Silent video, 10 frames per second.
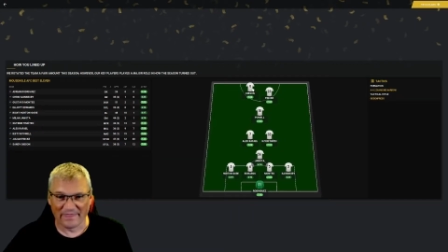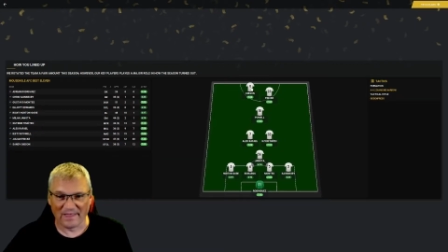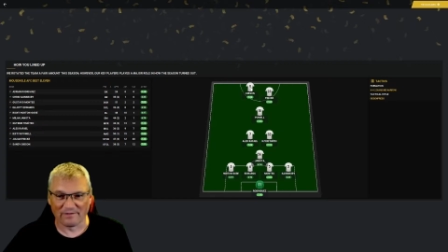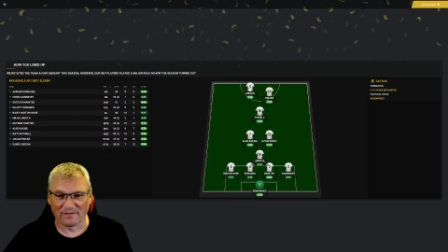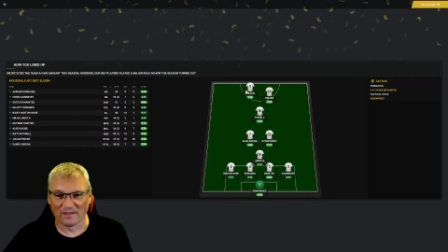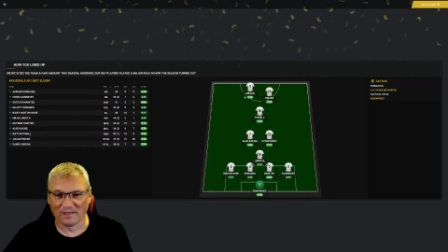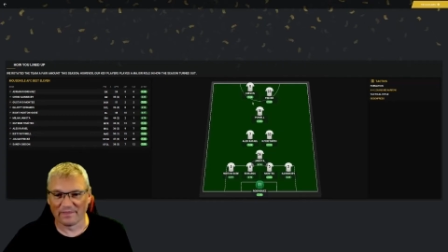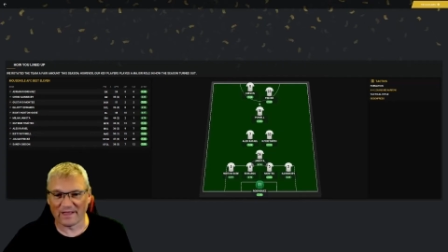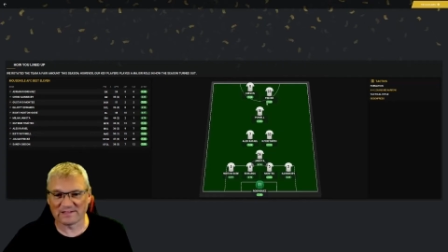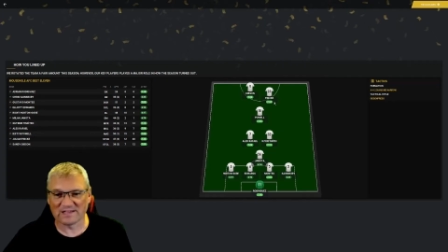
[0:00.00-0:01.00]
Now,
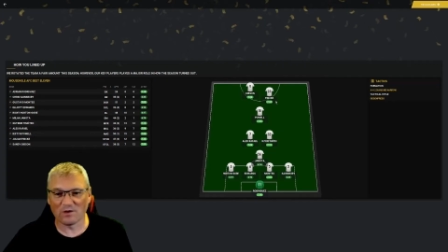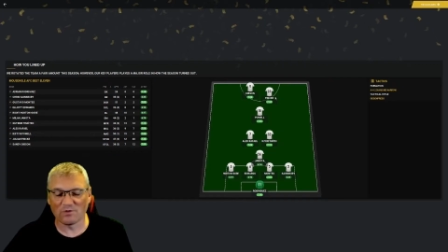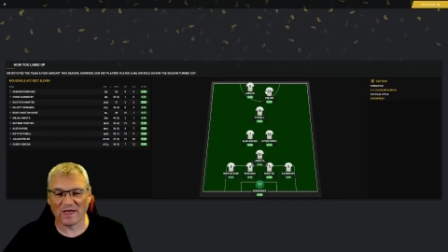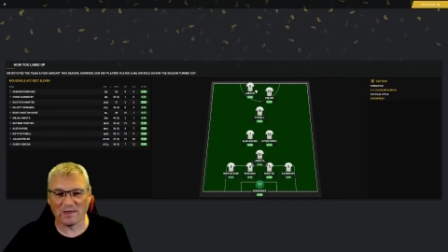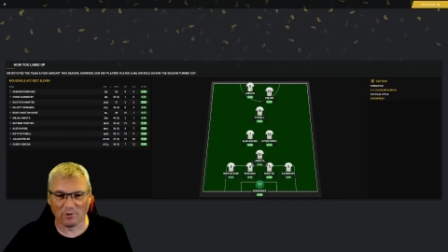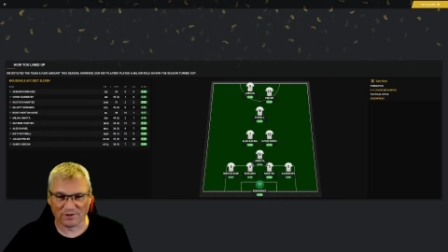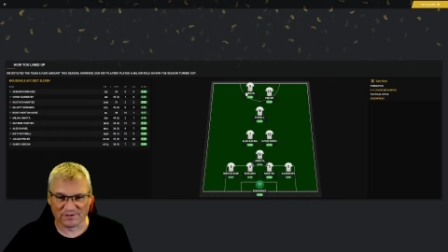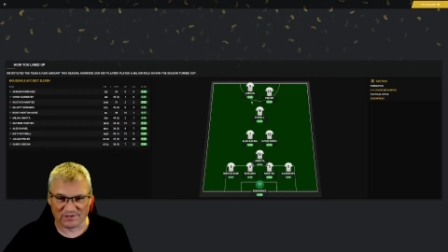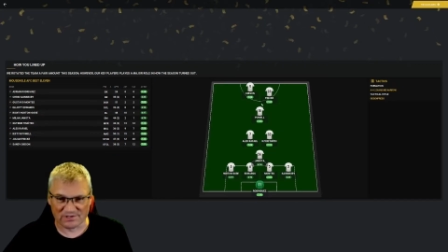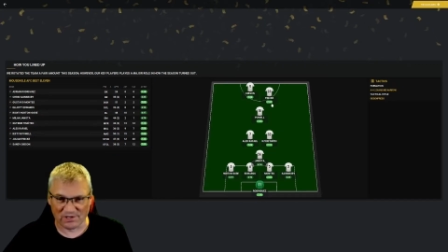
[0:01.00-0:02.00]
that's how they
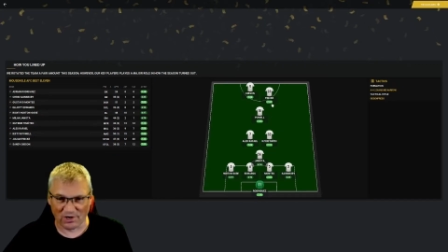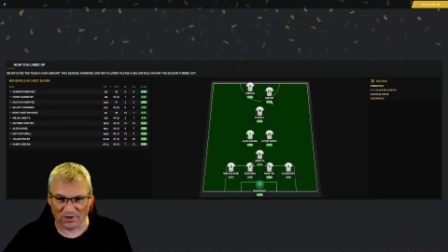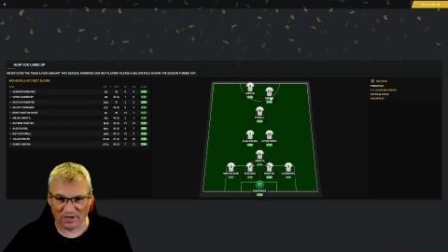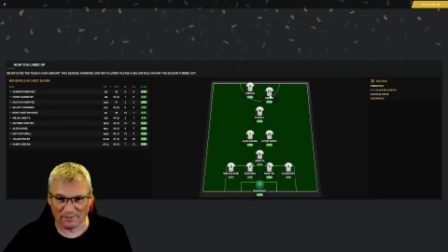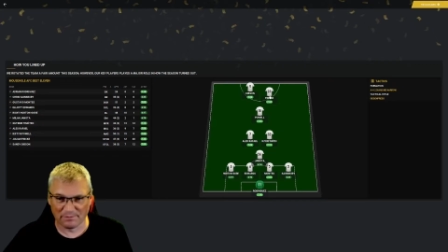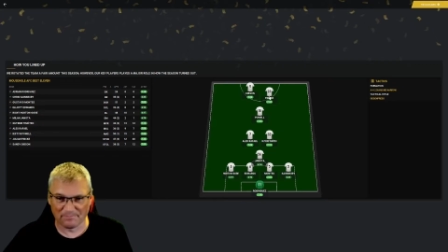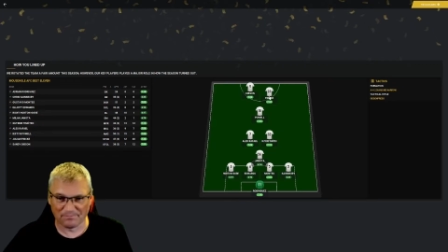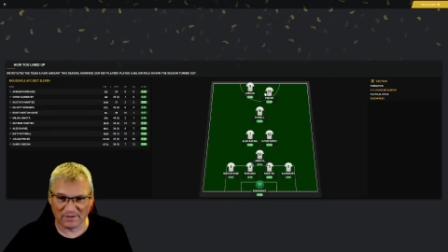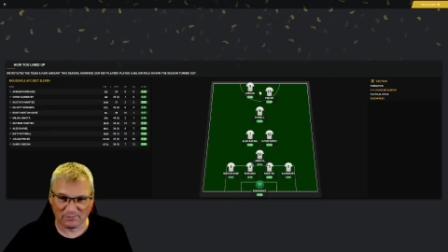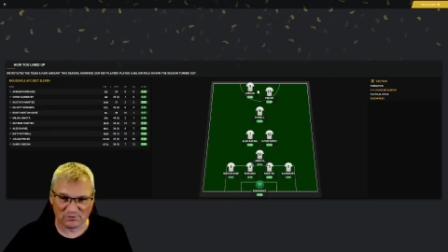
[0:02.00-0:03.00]
wanted us to line up.
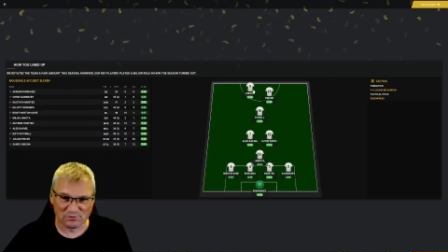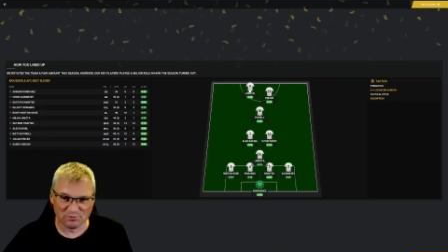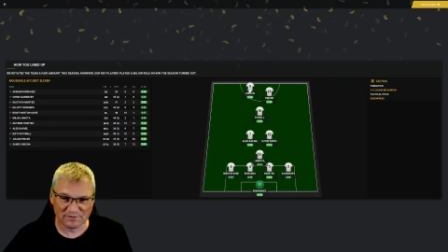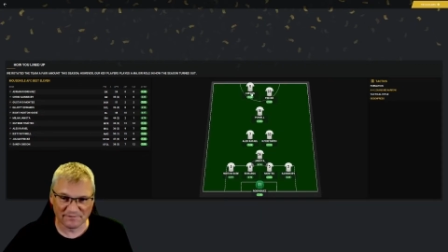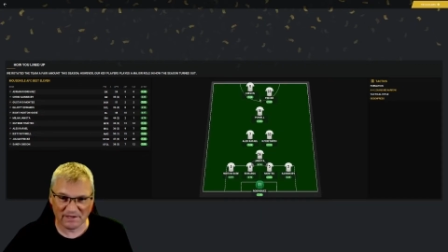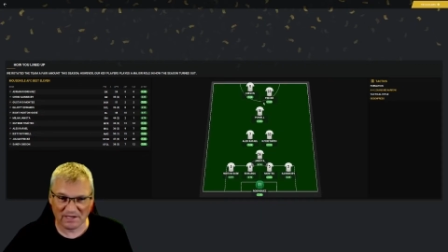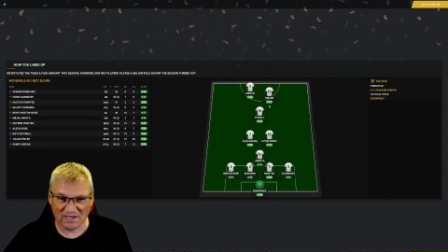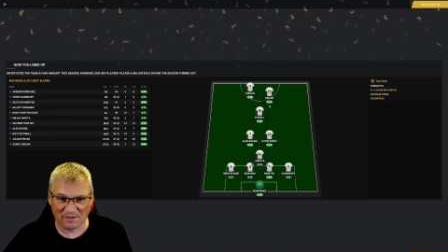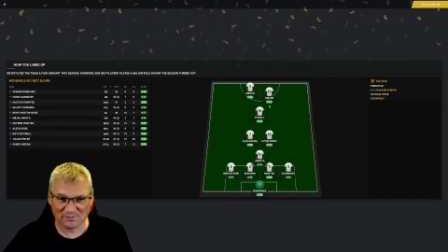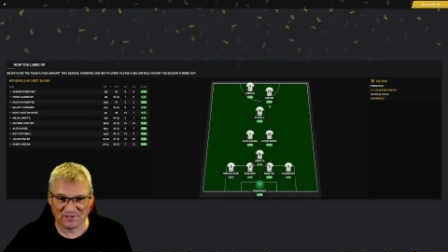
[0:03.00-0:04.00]
It was always Fink
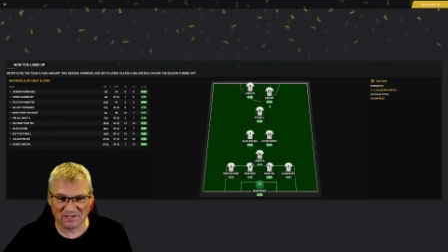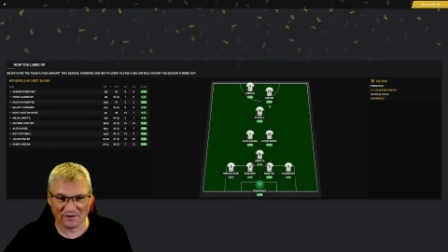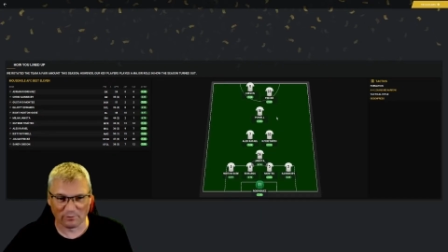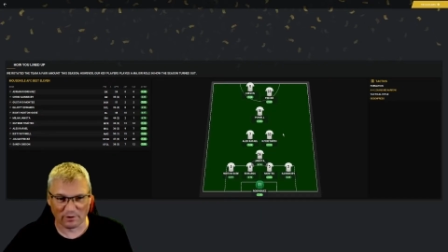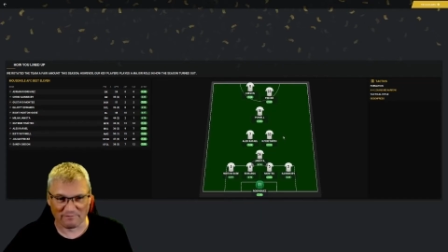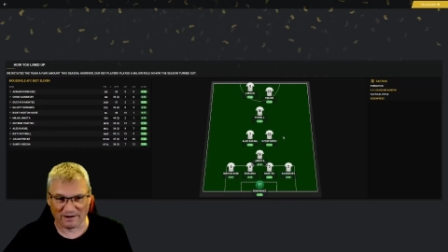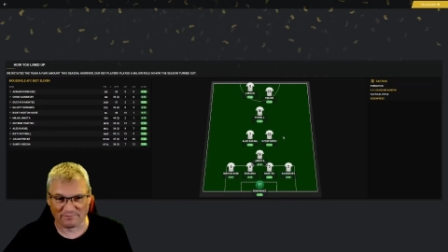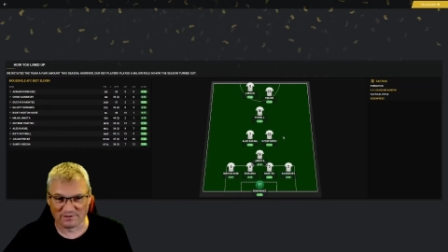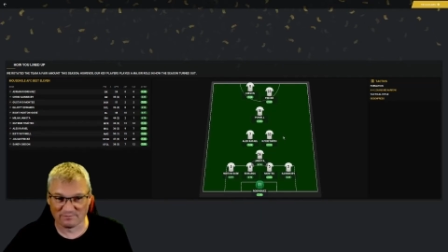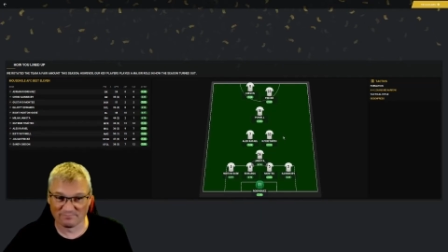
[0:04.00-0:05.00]
and Gibson the other way
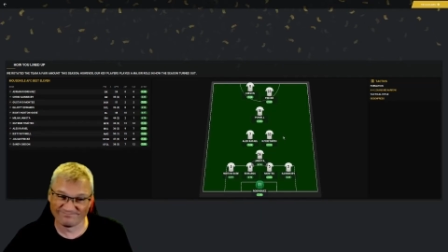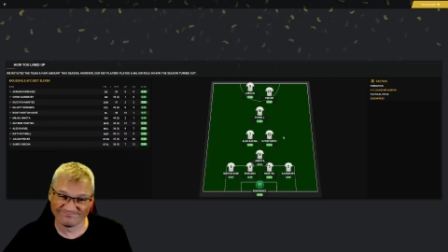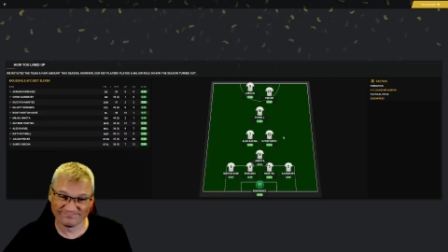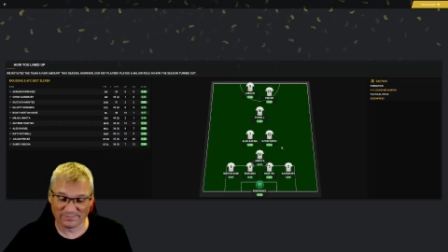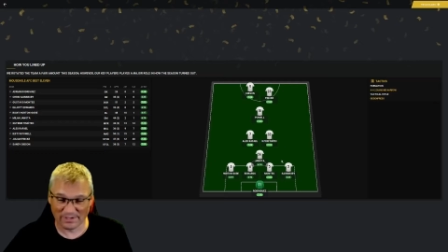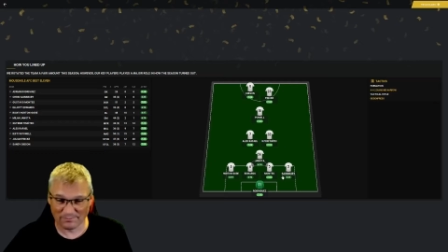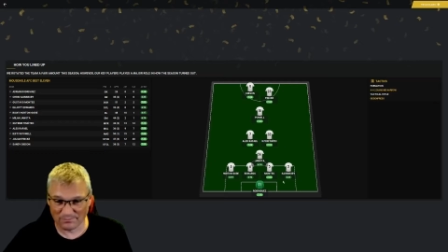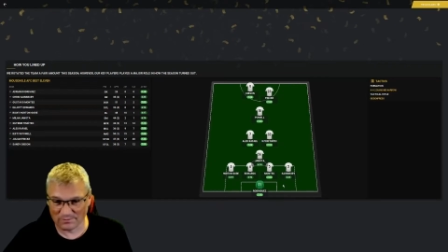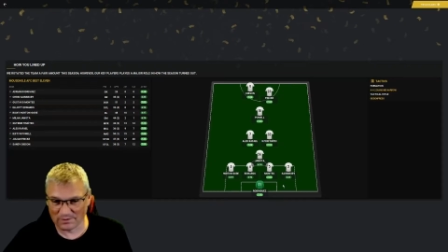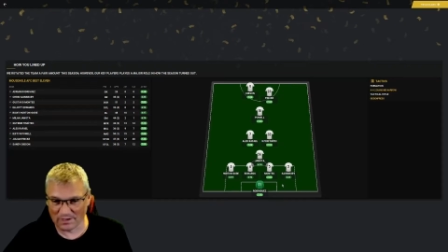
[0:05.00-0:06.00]
round. But
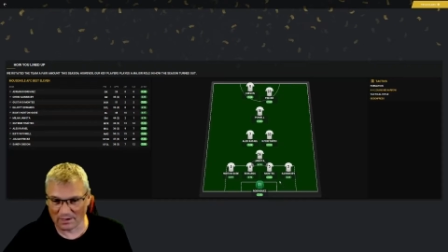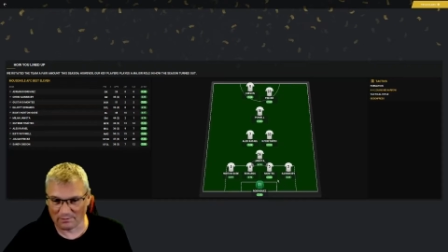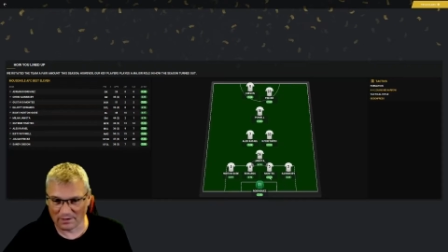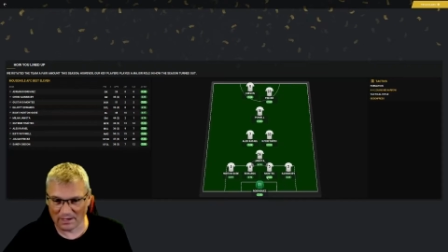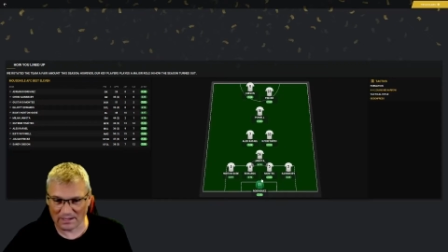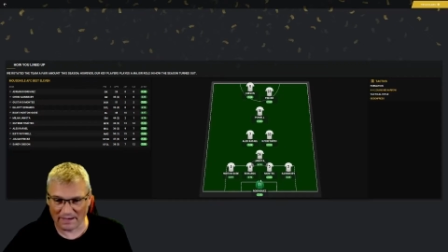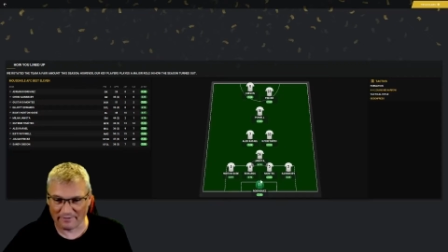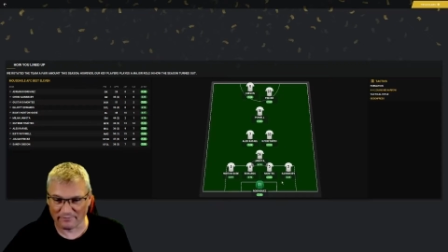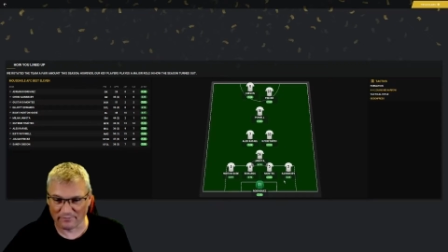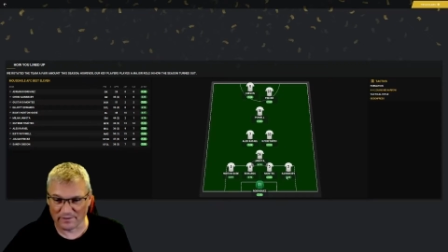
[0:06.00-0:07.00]
can't
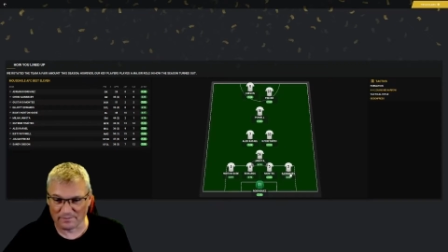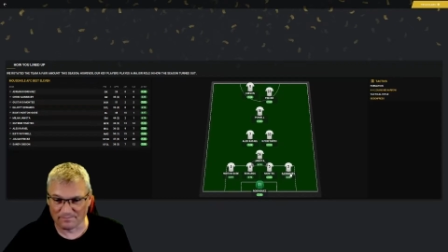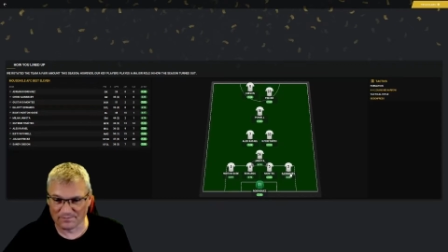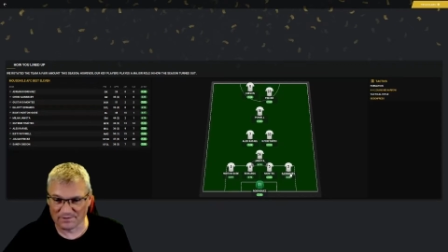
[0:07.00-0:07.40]
have everything.